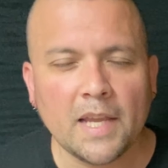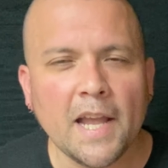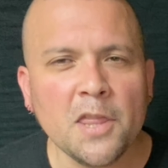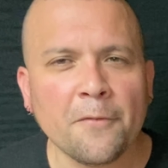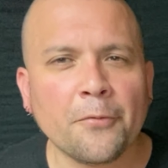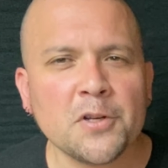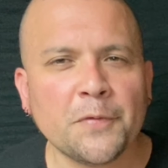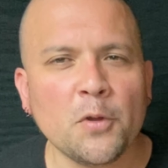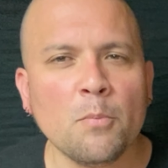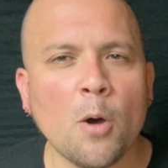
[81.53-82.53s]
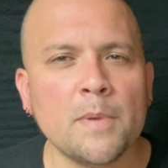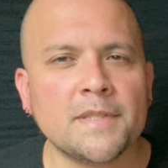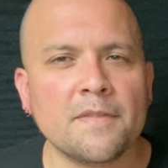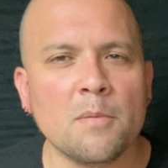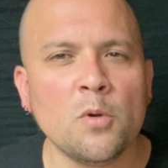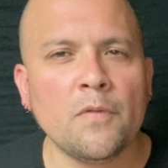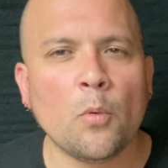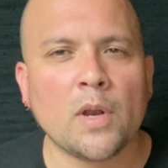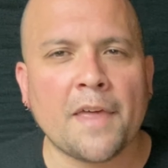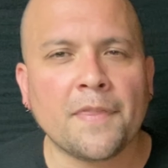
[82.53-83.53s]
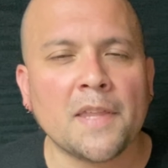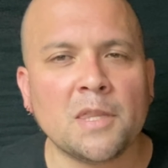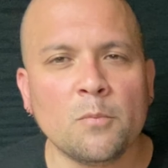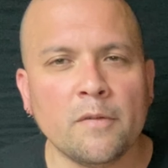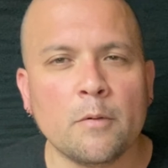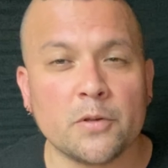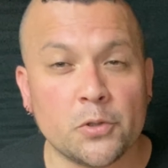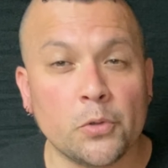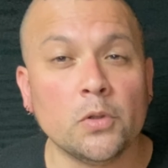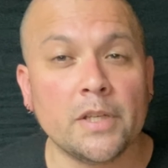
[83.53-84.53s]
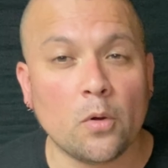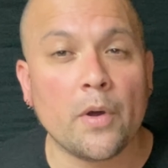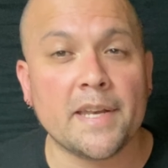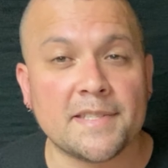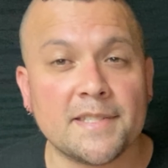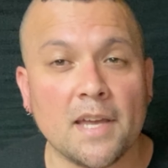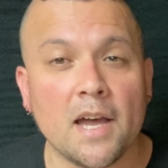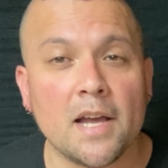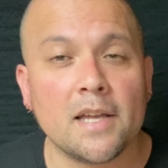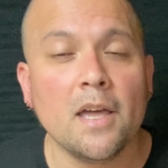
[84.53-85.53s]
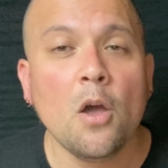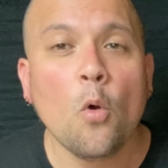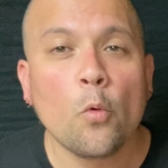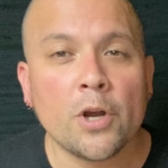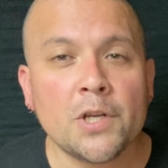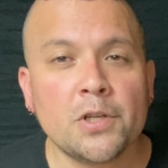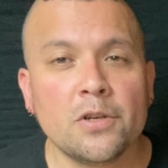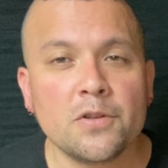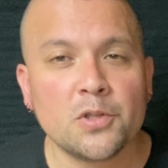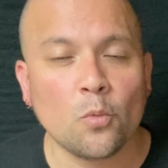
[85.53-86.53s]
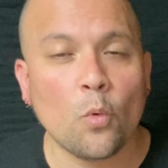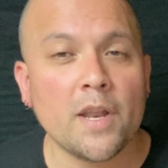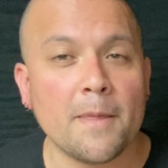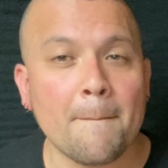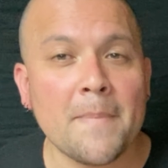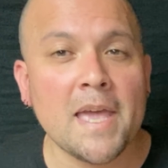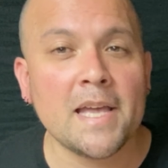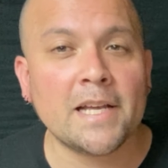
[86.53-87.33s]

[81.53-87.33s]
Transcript: In the first few moments of the movie, when I thought the movie was truly going to suck, we're introduced to one of the main